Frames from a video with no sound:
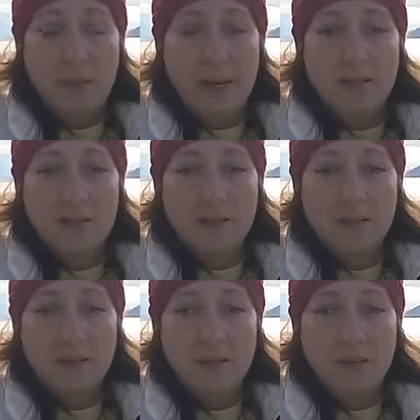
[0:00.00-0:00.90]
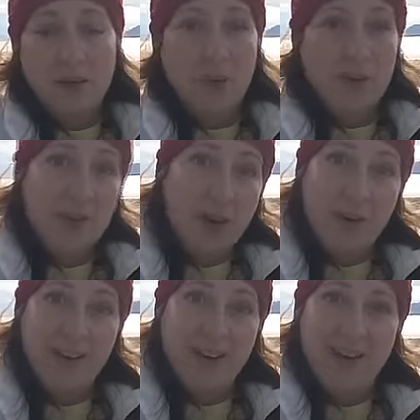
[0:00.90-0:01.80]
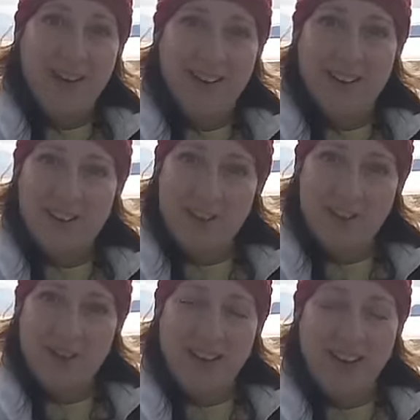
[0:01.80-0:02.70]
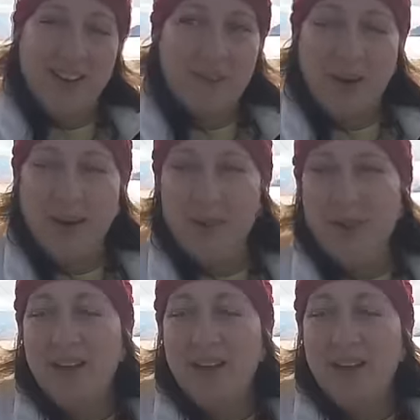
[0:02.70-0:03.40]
but it was snowing earlier today as well.